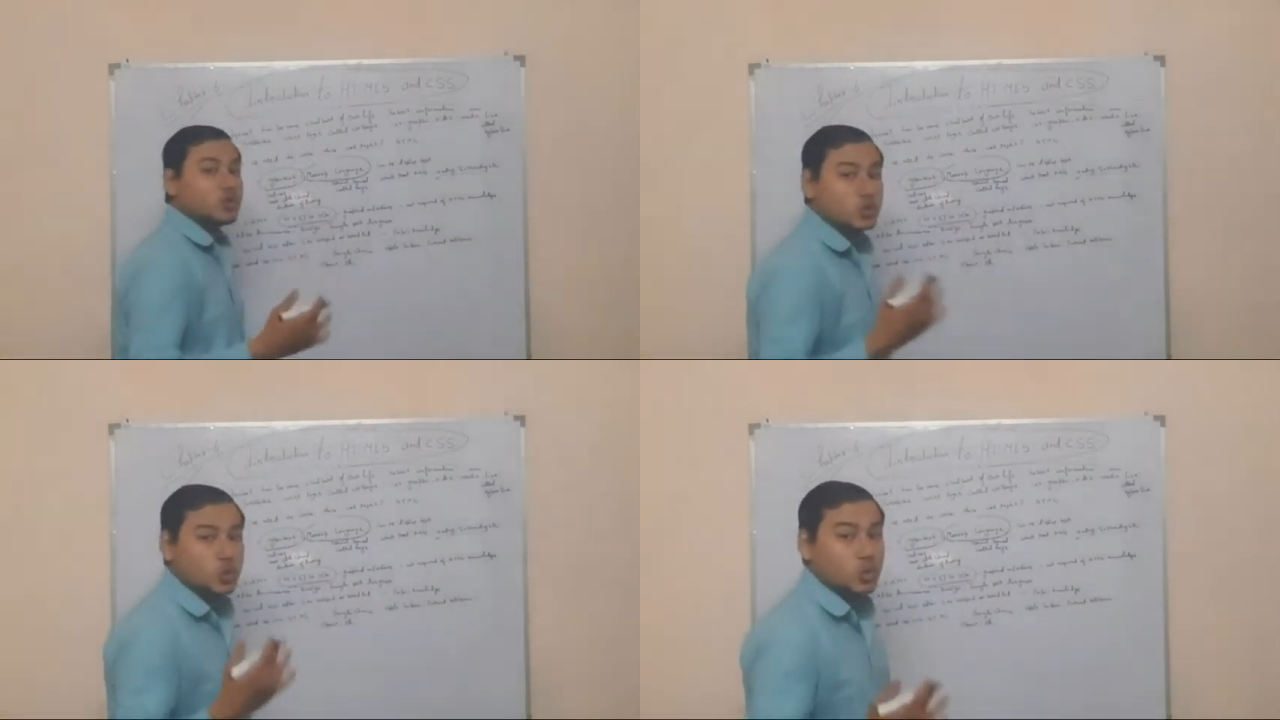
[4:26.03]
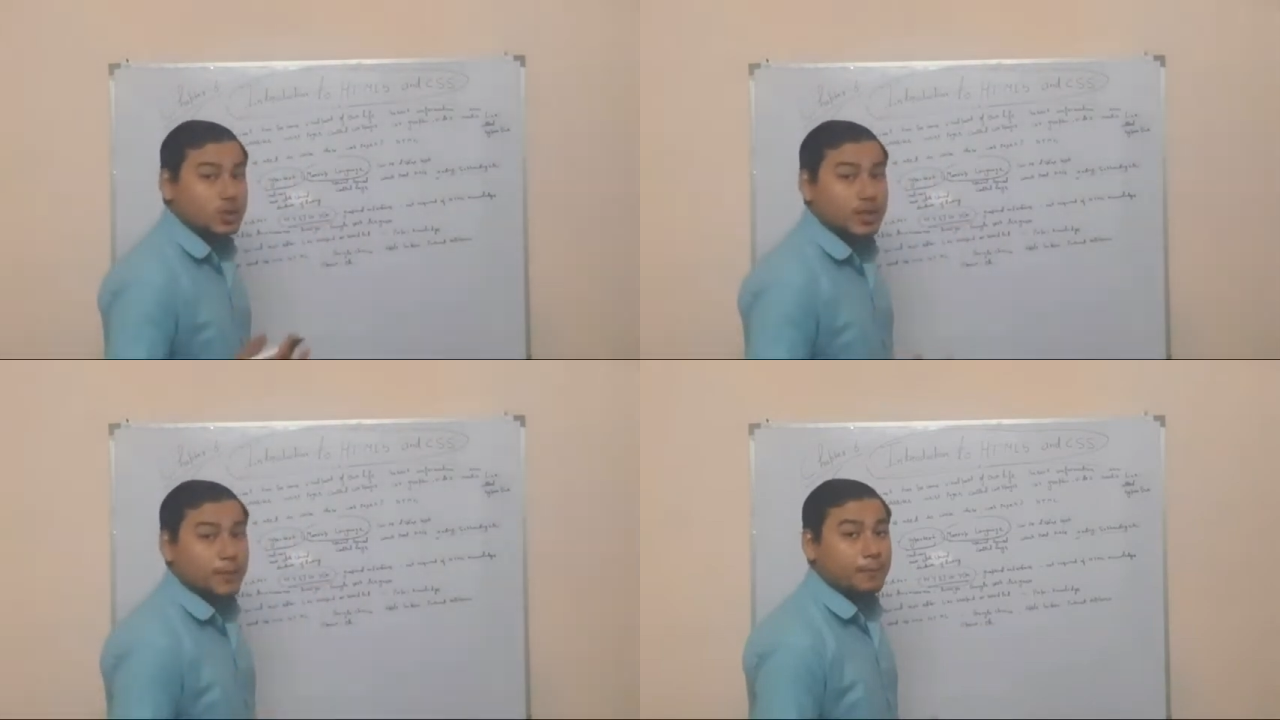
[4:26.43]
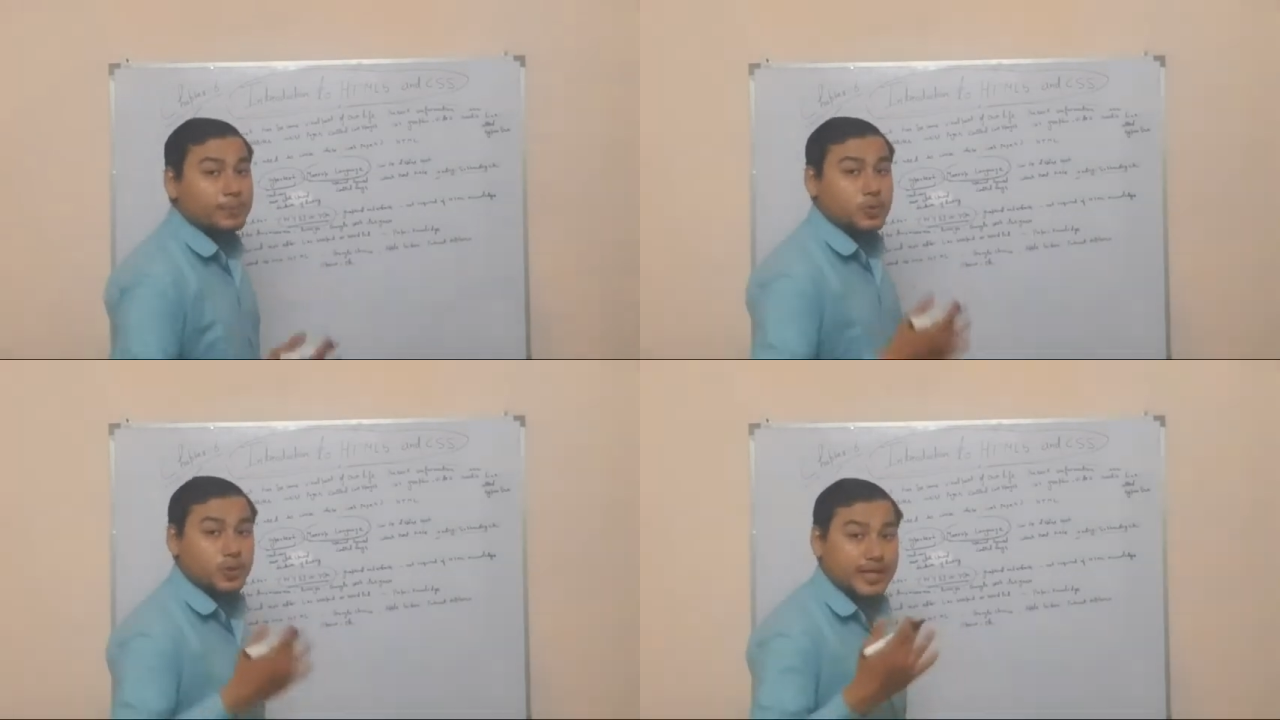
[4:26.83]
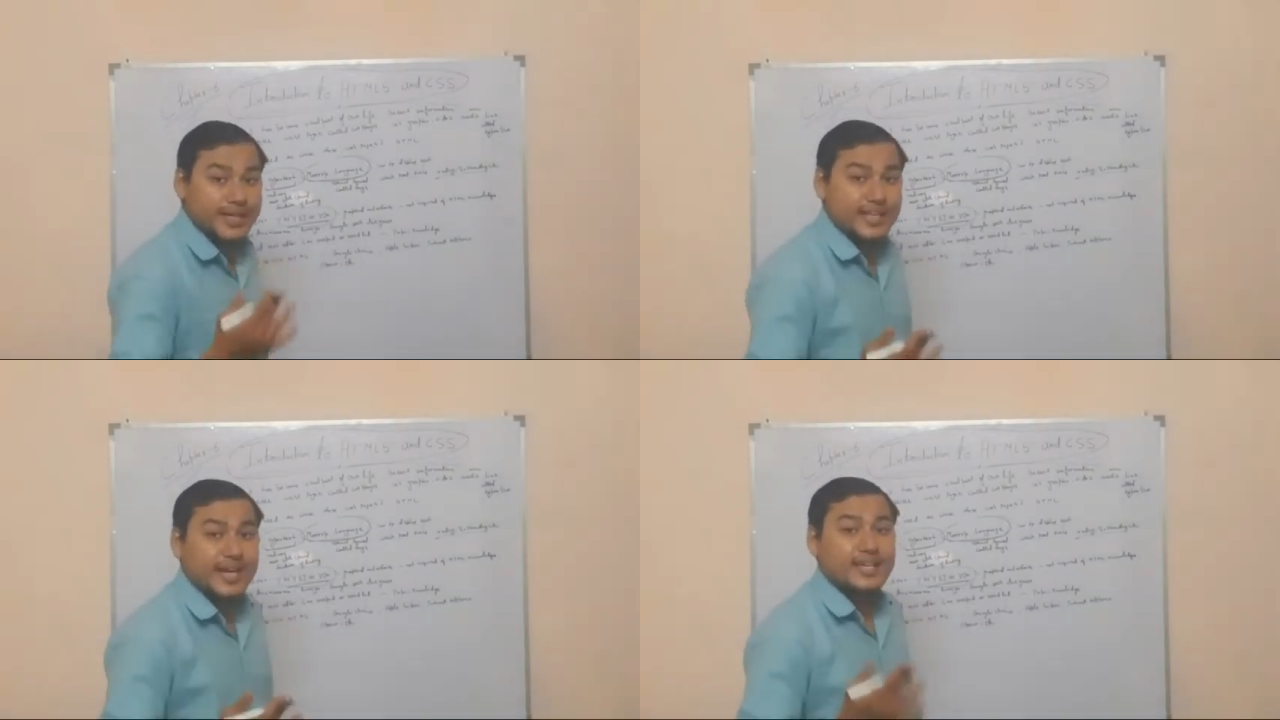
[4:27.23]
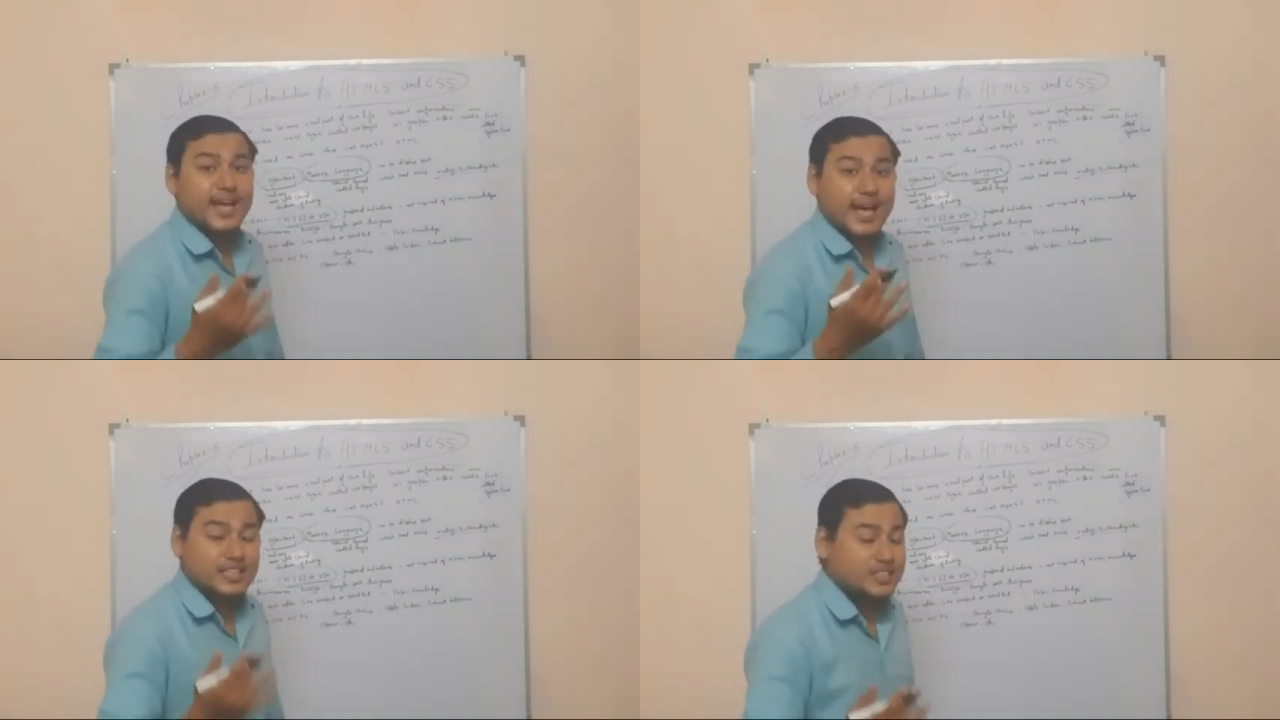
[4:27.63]
tool to create the
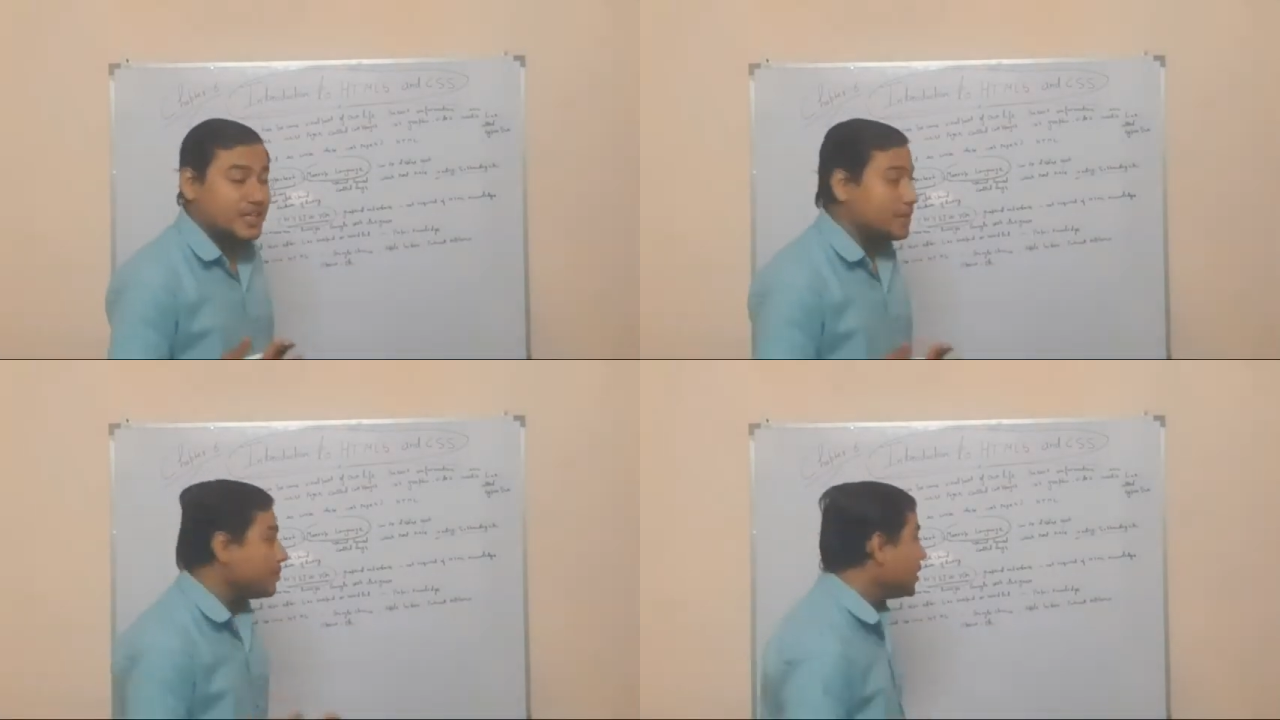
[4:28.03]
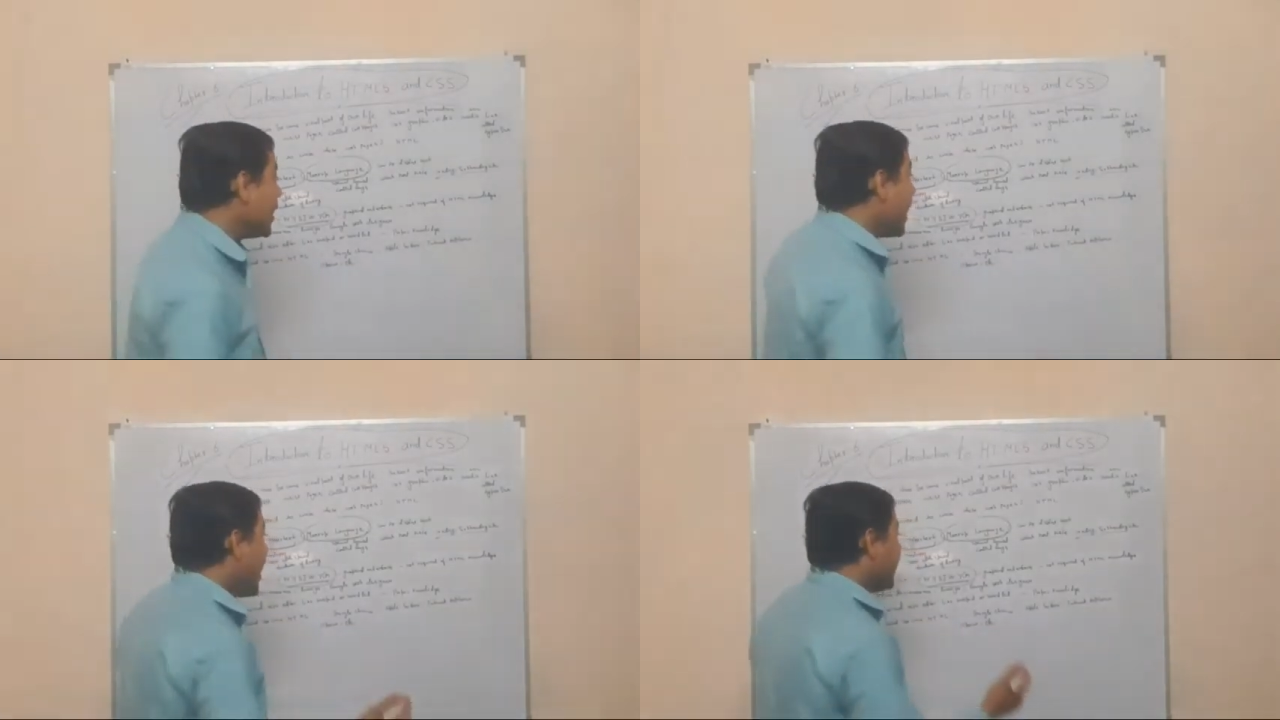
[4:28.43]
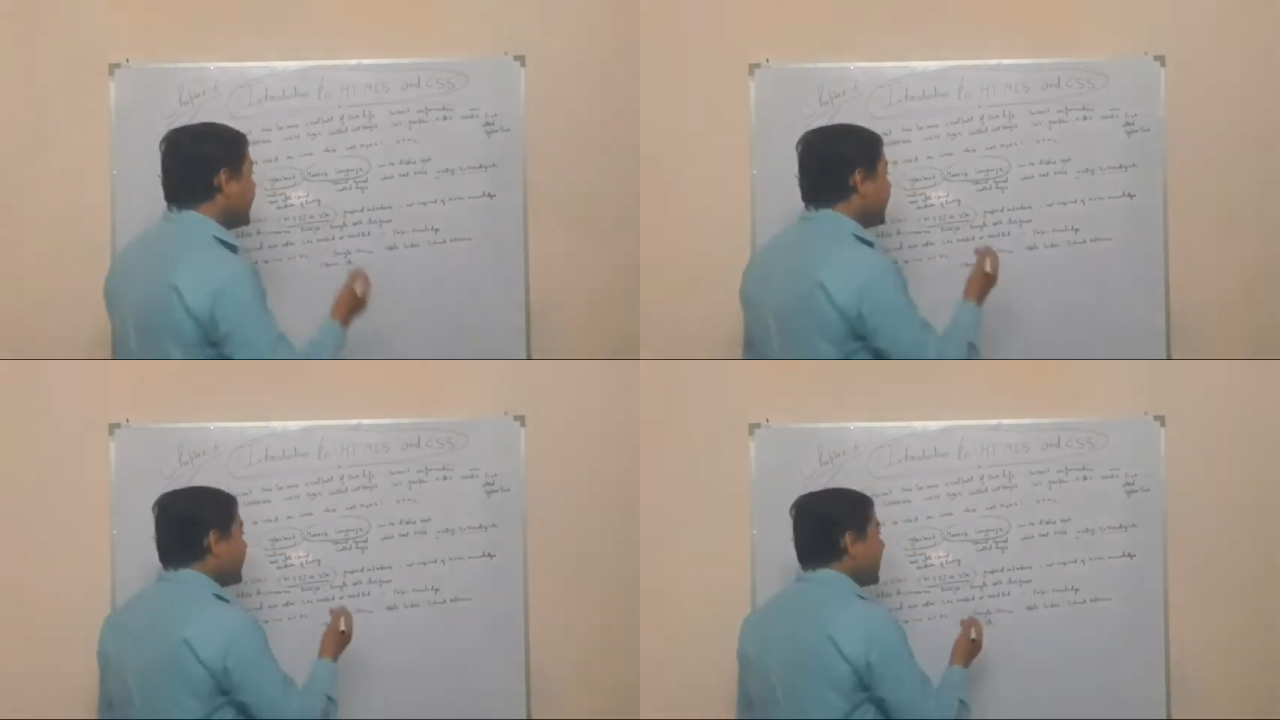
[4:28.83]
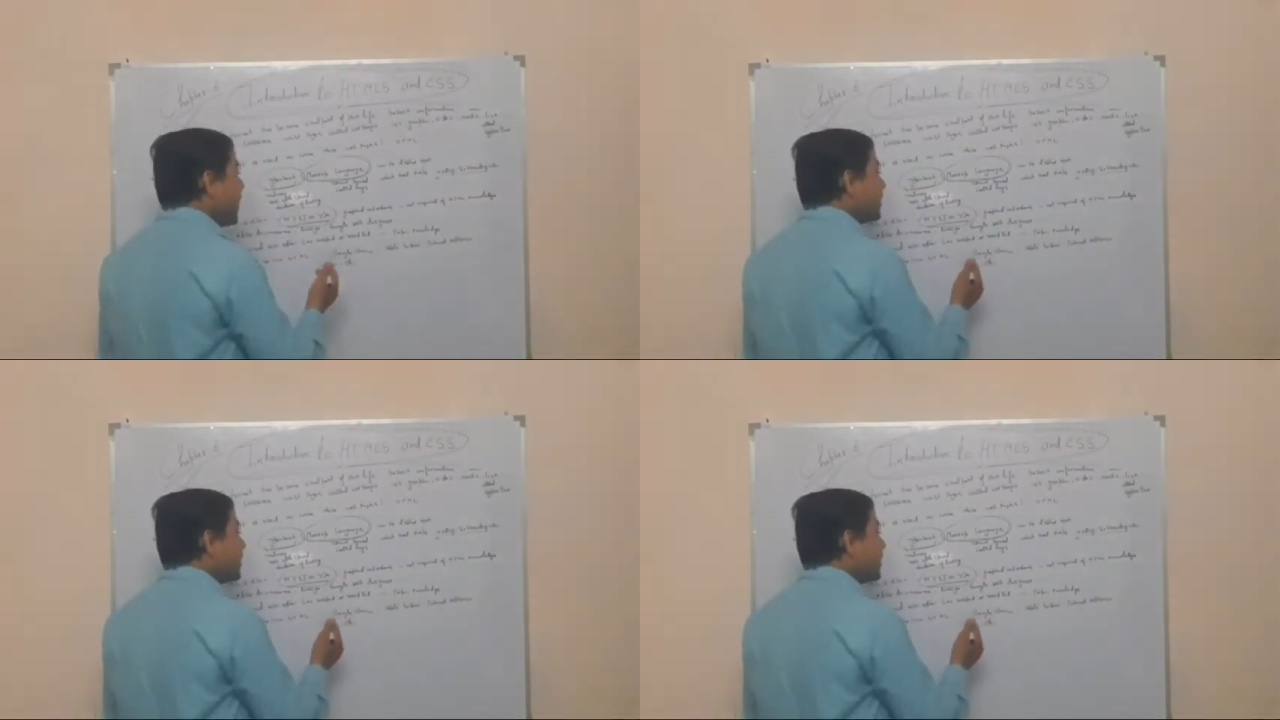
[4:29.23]
HTML, and it